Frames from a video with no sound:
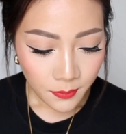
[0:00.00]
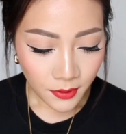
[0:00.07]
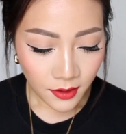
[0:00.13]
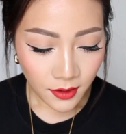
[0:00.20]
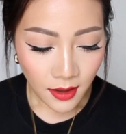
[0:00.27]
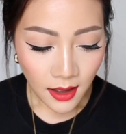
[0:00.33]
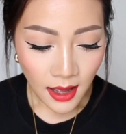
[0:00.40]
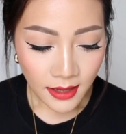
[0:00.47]

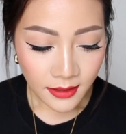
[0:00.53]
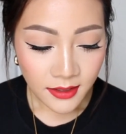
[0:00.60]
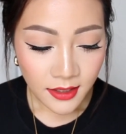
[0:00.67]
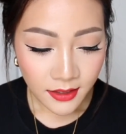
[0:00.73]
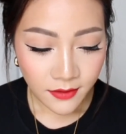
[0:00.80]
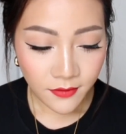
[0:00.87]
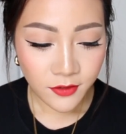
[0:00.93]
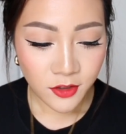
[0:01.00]
But I
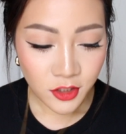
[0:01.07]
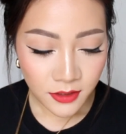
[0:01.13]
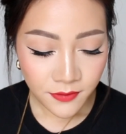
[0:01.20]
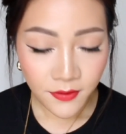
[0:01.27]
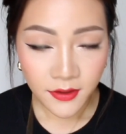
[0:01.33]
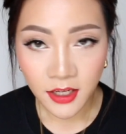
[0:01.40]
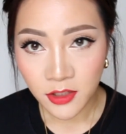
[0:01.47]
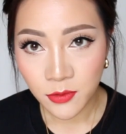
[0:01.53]
did
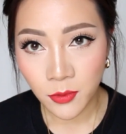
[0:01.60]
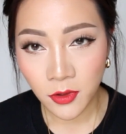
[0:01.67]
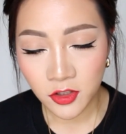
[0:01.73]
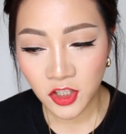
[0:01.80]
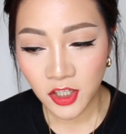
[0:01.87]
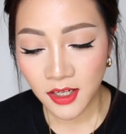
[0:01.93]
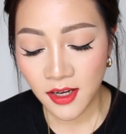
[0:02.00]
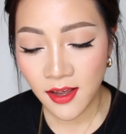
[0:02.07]
just finish
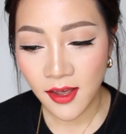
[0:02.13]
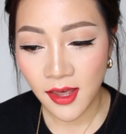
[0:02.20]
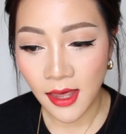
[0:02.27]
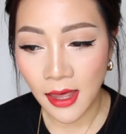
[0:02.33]
watching it